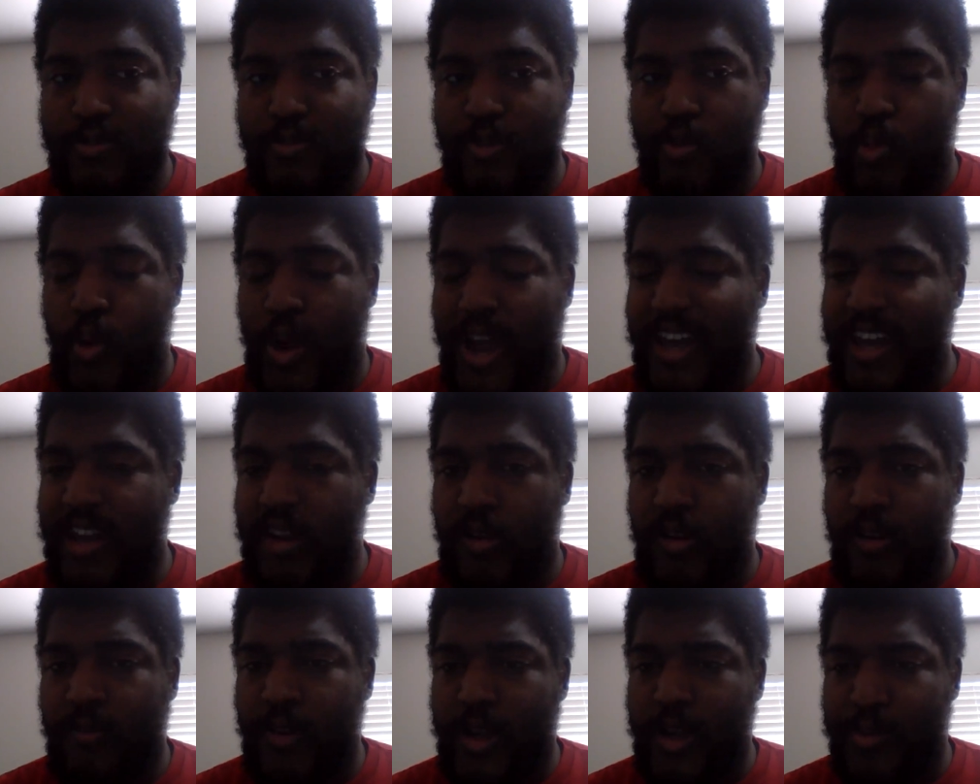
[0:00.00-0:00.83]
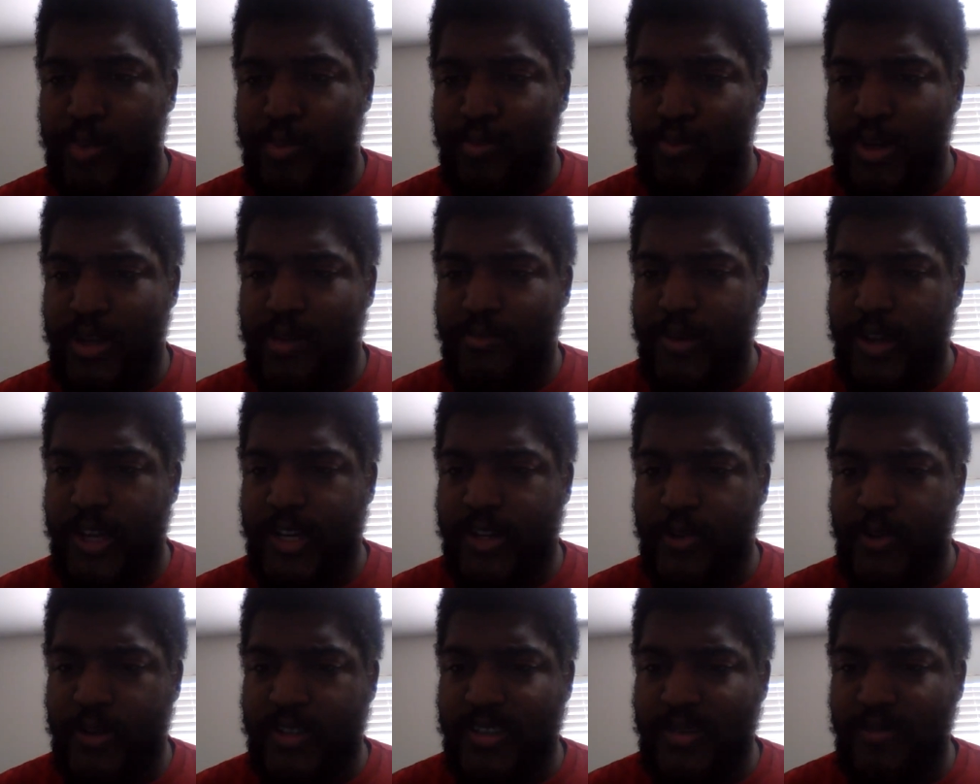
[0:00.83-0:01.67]
been racking off a couple big
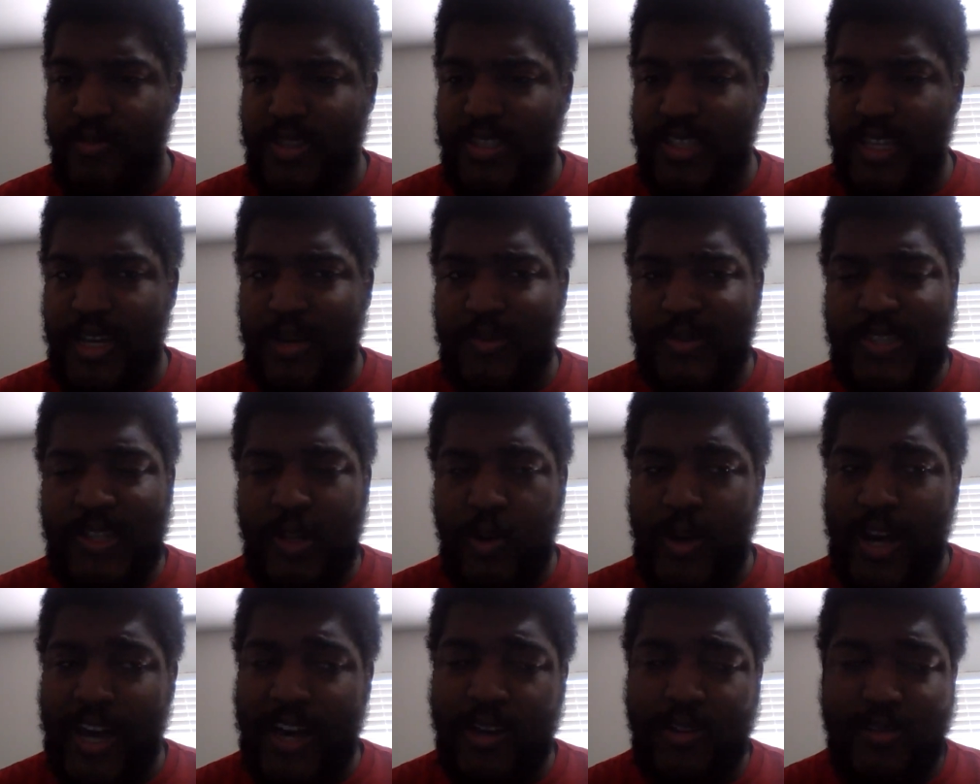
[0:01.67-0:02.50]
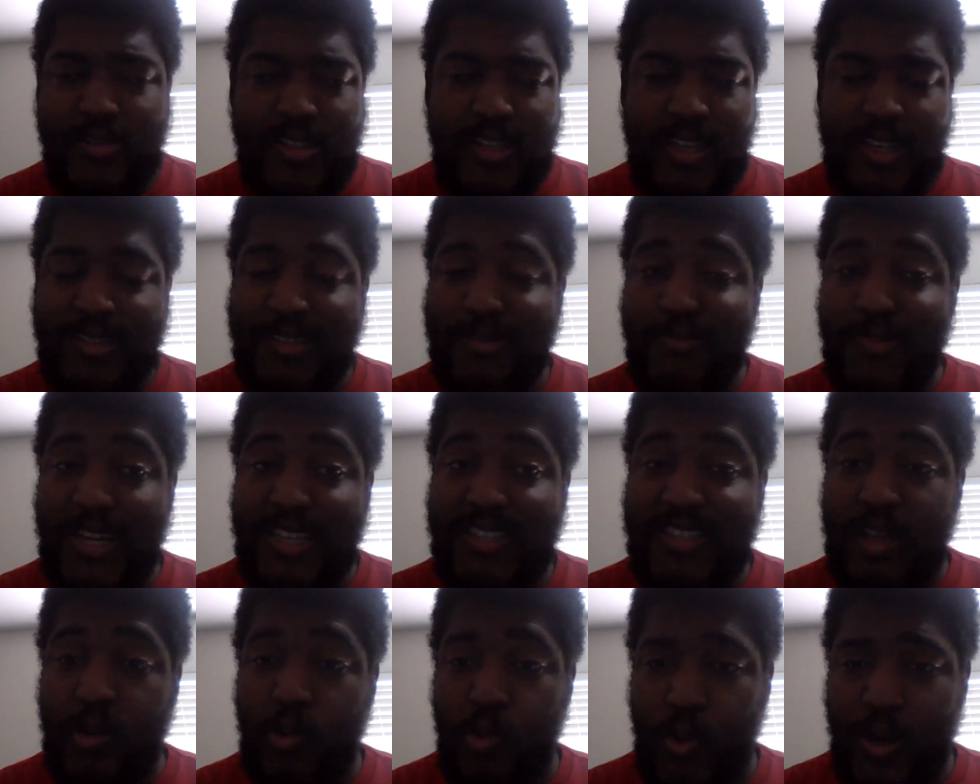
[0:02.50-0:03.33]
victories themselves. And Ohio State's
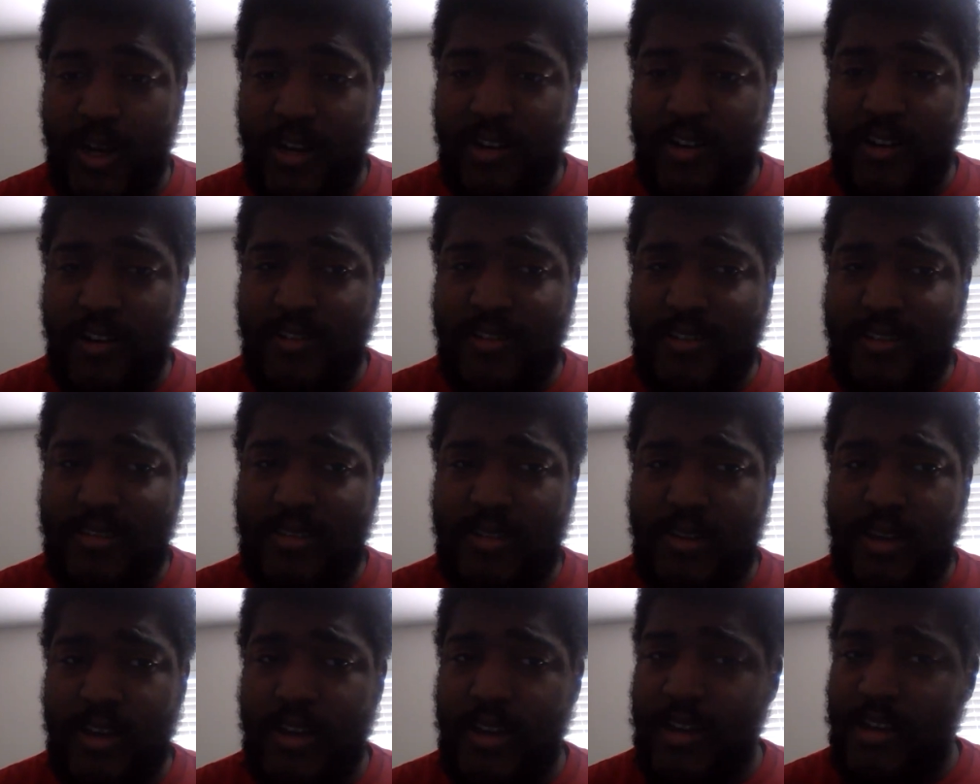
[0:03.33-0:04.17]
facing Rutgers.